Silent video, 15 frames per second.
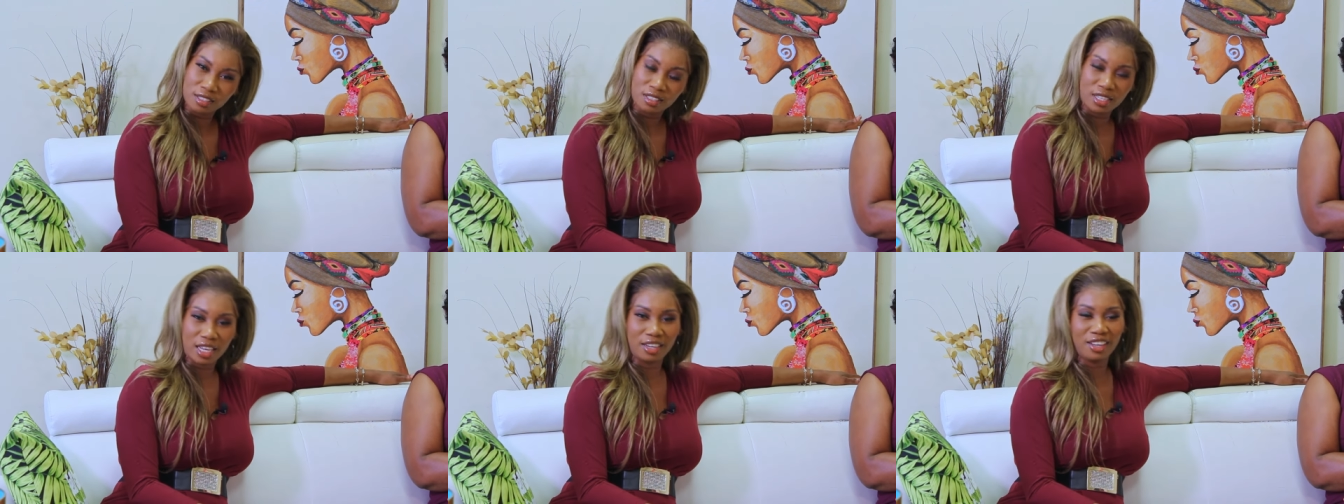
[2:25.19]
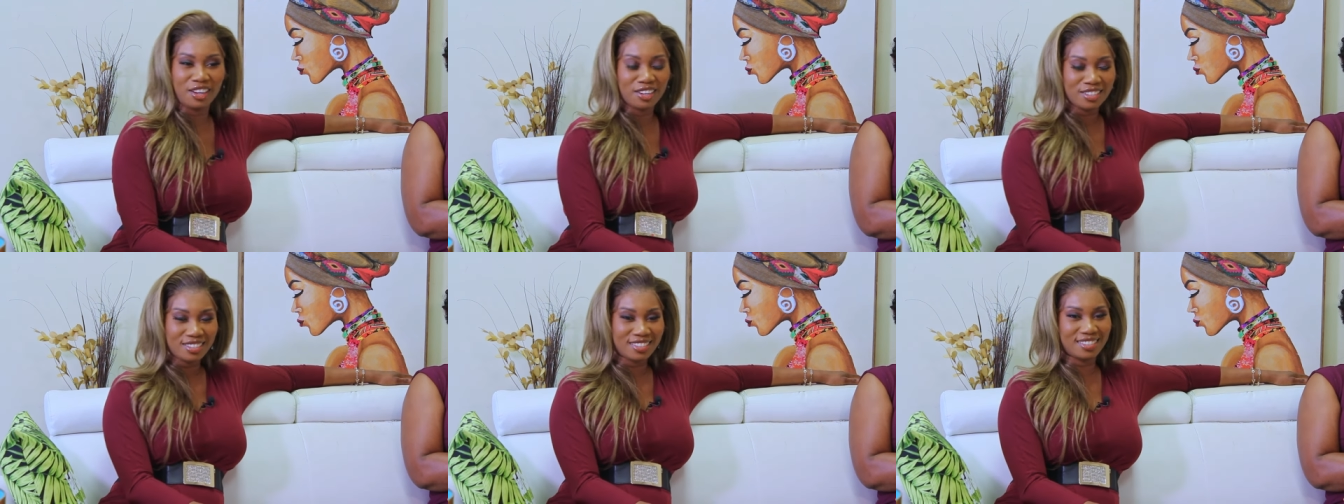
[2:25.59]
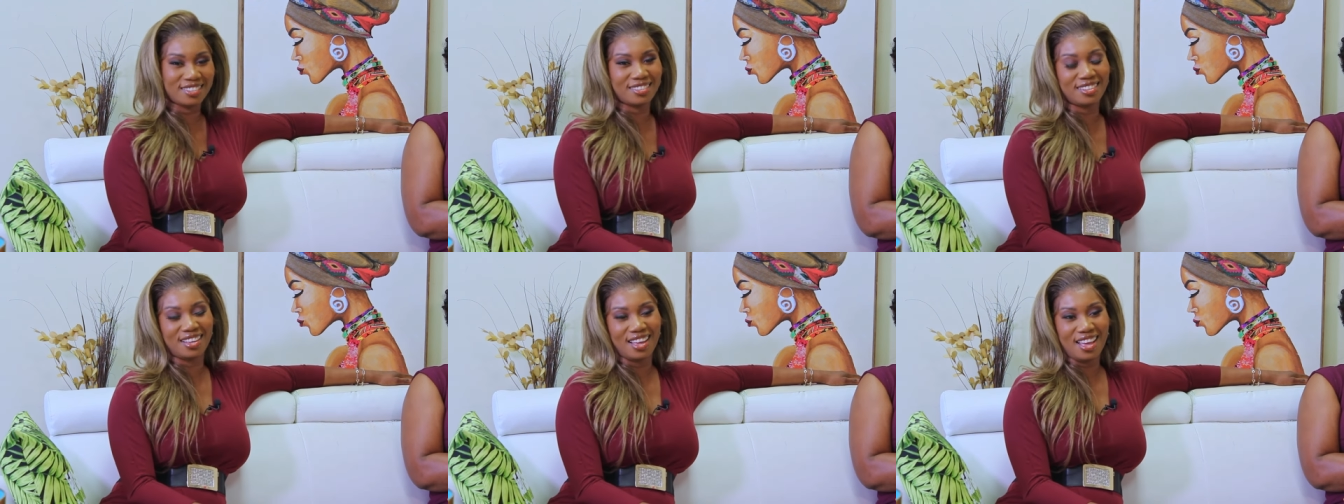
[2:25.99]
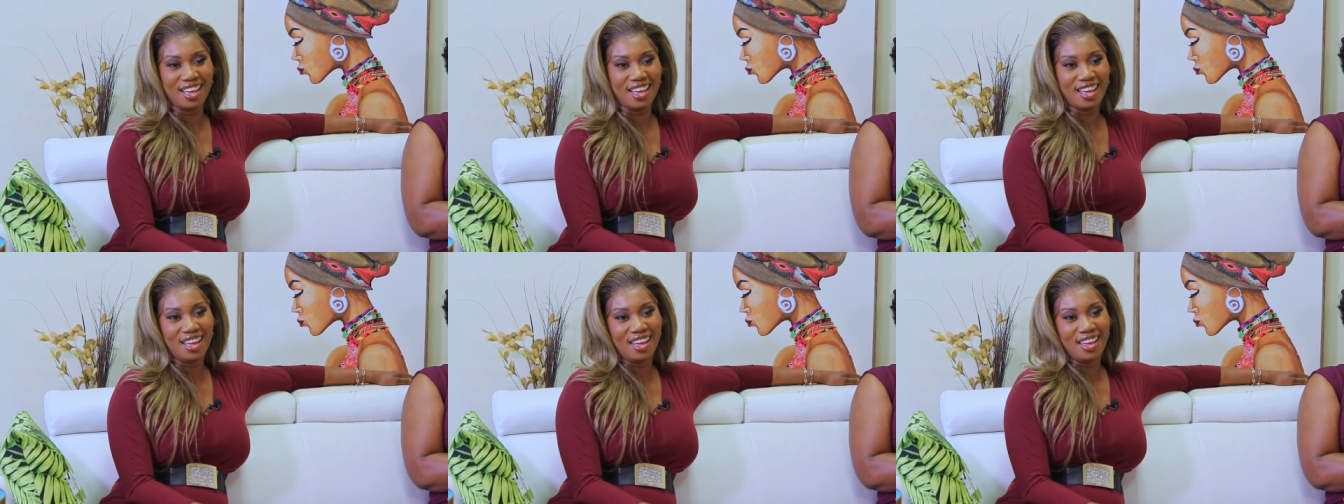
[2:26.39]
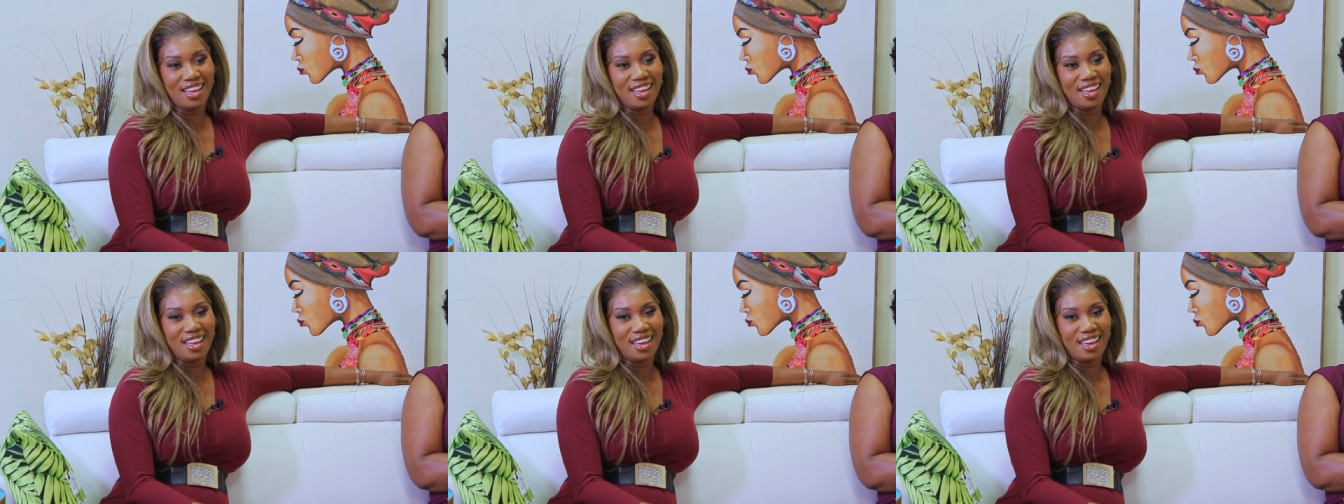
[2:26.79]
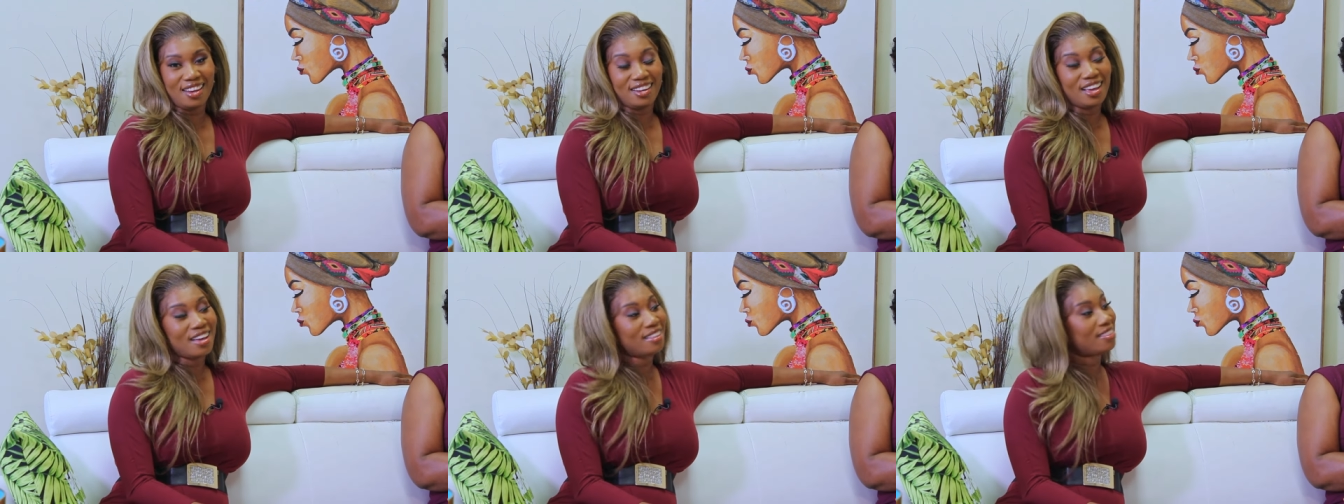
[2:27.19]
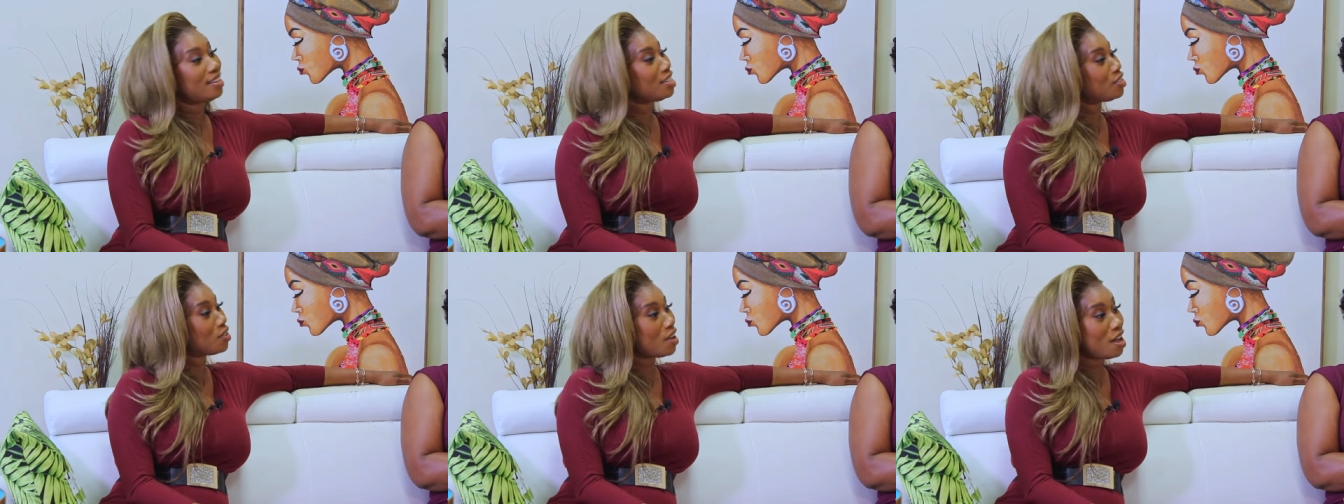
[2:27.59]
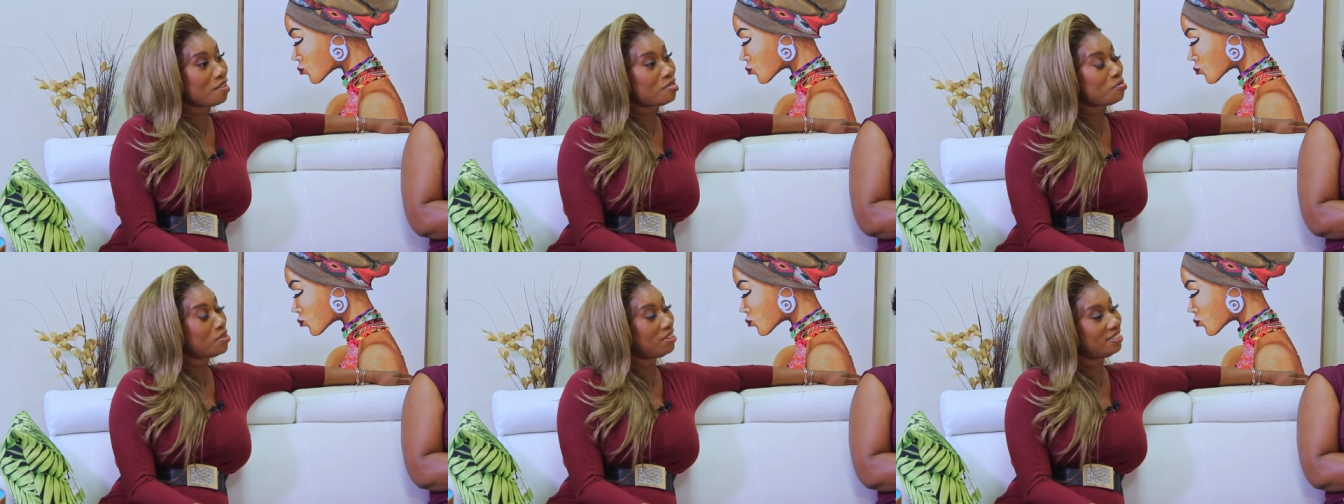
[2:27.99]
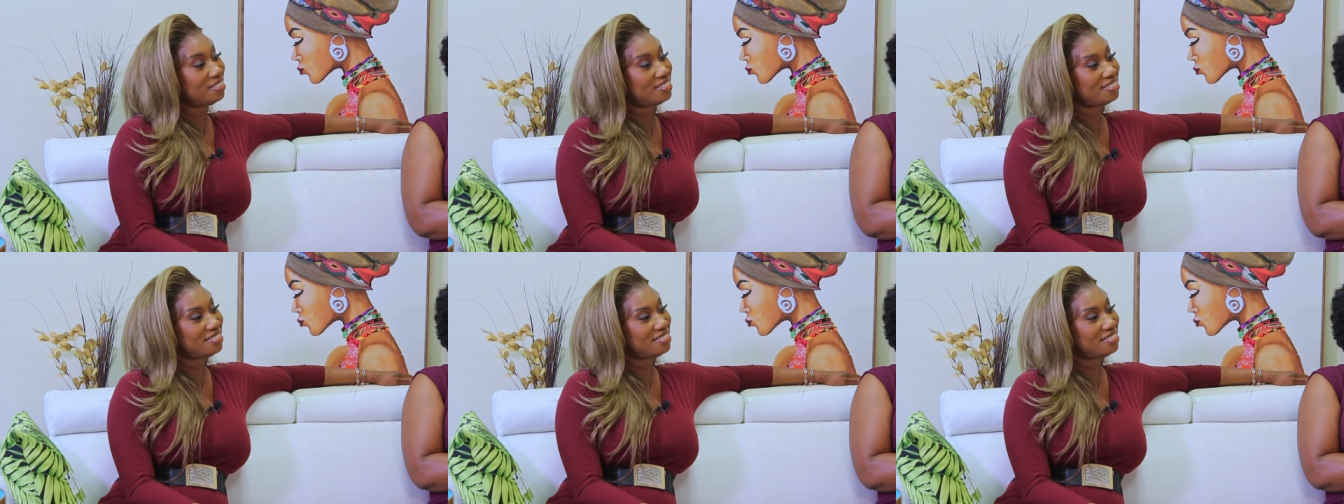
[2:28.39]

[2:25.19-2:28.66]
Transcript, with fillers: ten years. And yeah, thanks for having me.